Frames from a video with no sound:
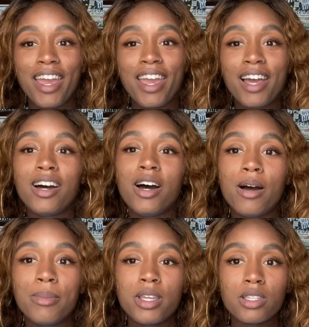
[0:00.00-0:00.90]
Okay,
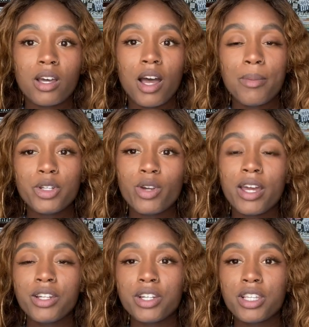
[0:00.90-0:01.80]
um and so I'm gonna
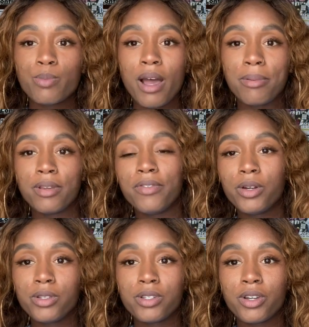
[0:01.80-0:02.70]
try to just pop the
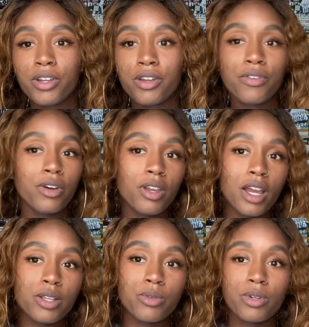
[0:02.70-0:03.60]
filters on here for you
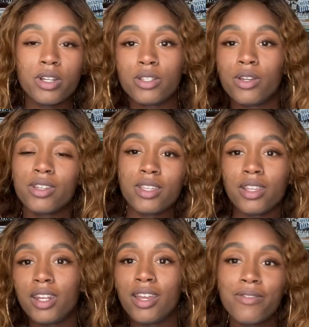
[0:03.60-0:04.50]
guys real quick so you can see
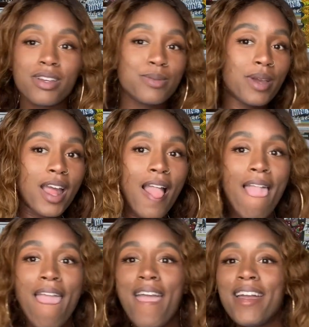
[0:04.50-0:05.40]
the difference. But
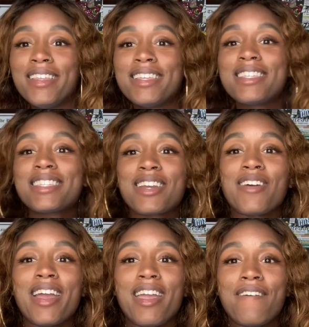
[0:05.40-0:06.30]
this is a
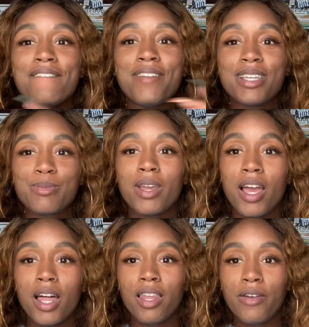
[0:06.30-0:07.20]
great
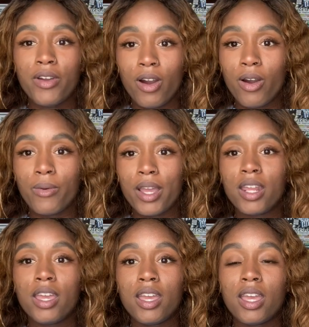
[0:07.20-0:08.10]
investment. I love it
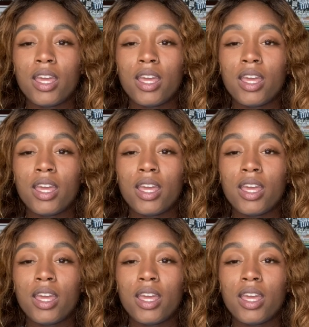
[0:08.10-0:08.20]
already.